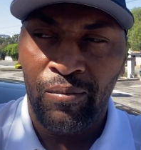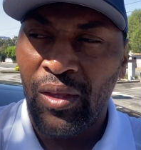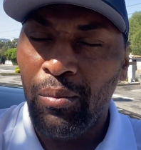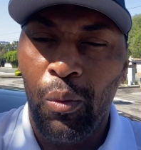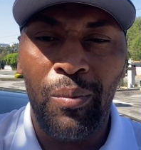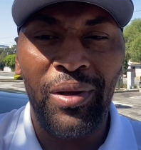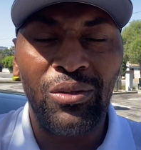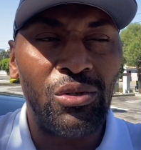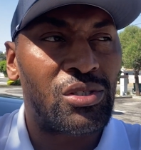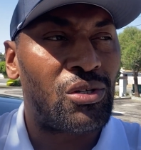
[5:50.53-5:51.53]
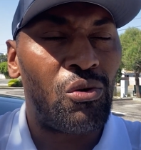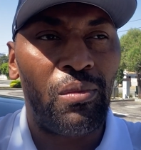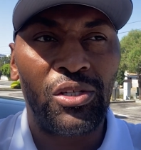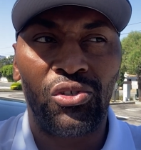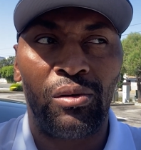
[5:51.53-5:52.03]
But we've been through so
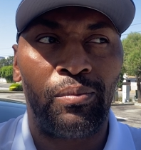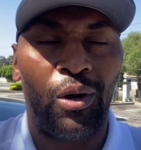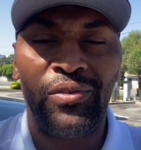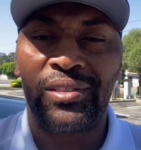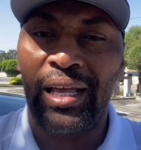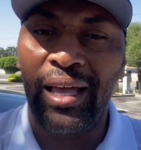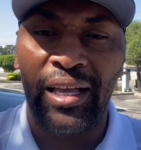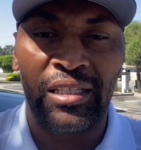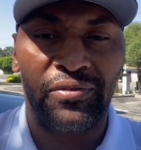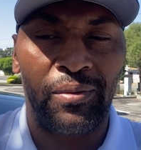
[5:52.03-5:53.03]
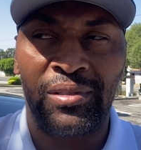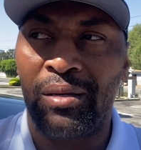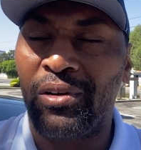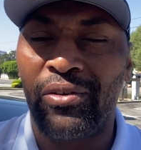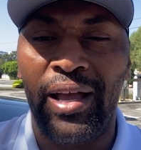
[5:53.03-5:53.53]
much on both sides, from
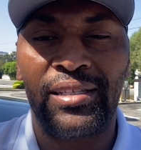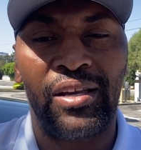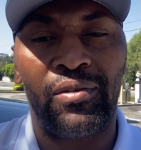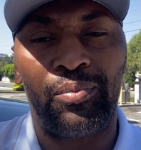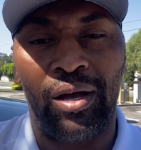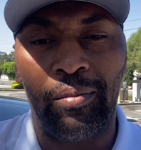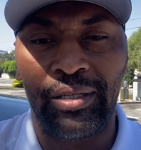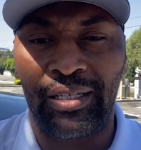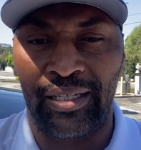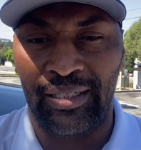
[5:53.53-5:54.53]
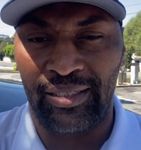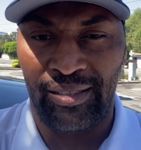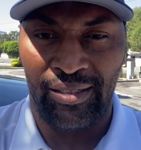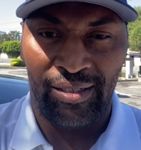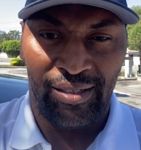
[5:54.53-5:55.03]
Democrats and Republicans,
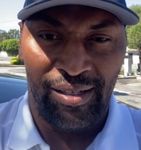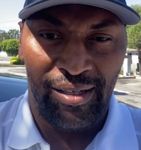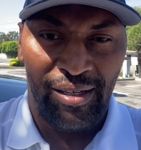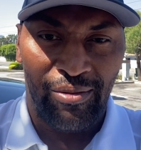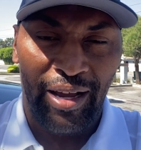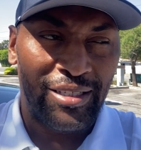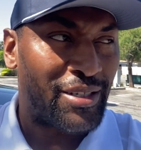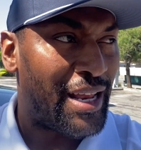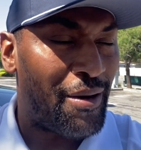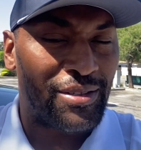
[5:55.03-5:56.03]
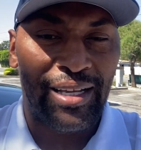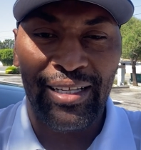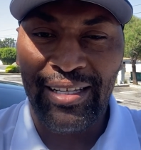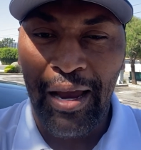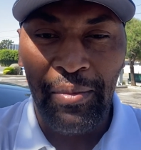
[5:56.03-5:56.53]
right? So now is our
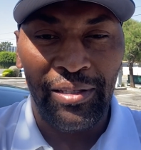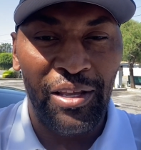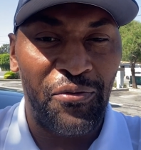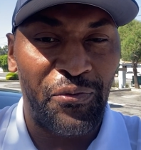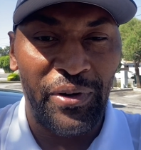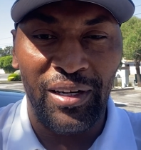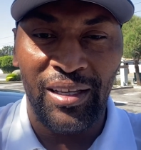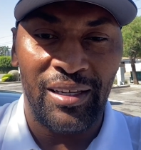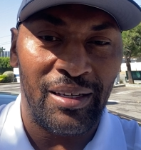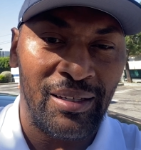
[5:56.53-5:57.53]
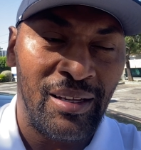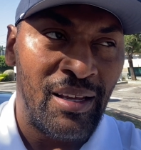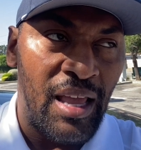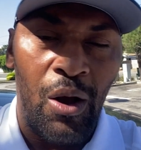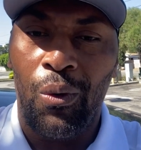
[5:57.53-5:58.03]
time to think freely, and
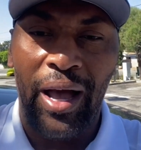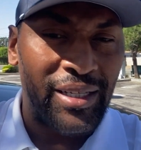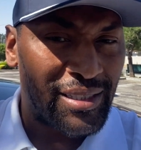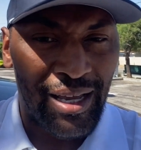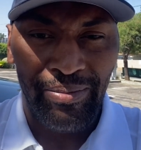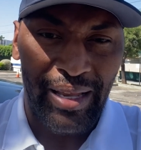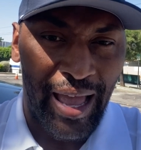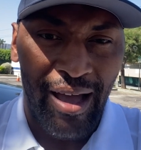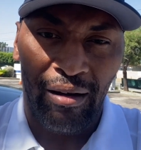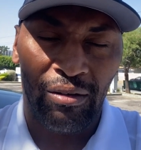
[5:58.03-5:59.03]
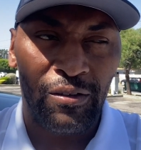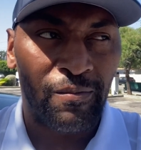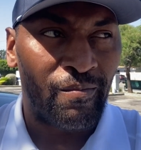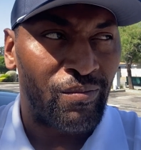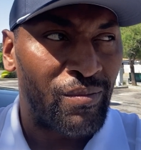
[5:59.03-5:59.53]
why stop now?
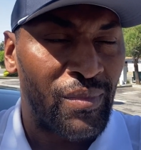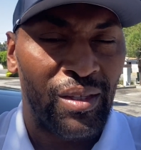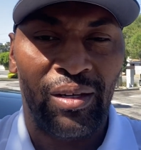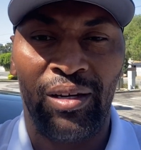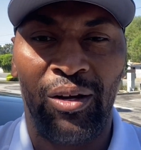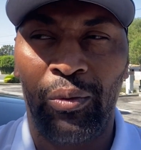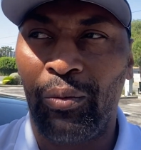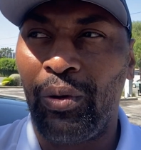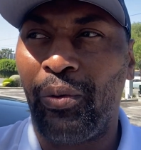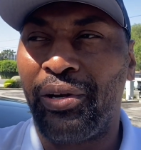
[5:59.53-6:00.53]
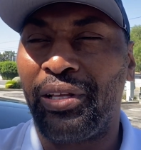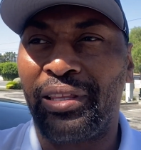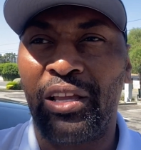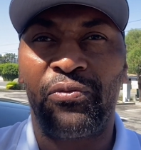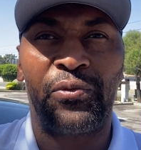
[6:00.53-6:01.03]
You know, we want to
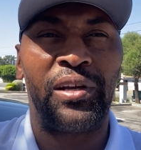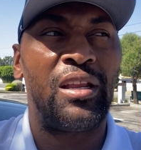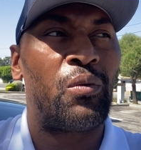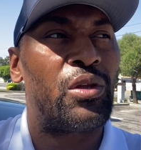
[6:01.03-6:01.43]
think freely.